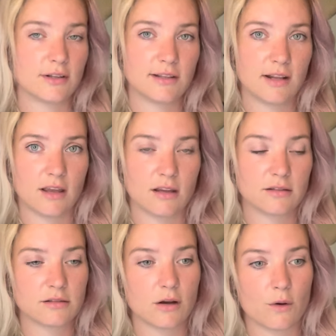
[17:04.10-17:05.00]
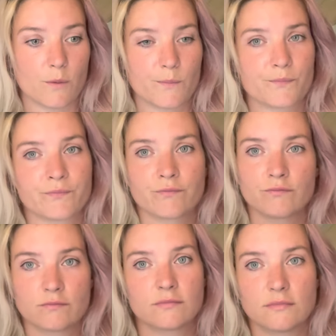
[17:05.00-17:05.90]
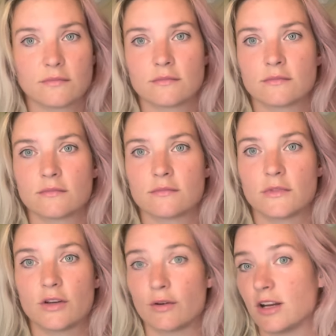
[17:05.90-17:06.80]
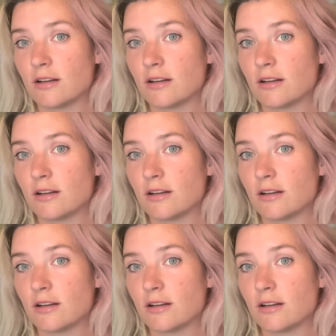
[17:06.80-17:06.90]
the day, so great.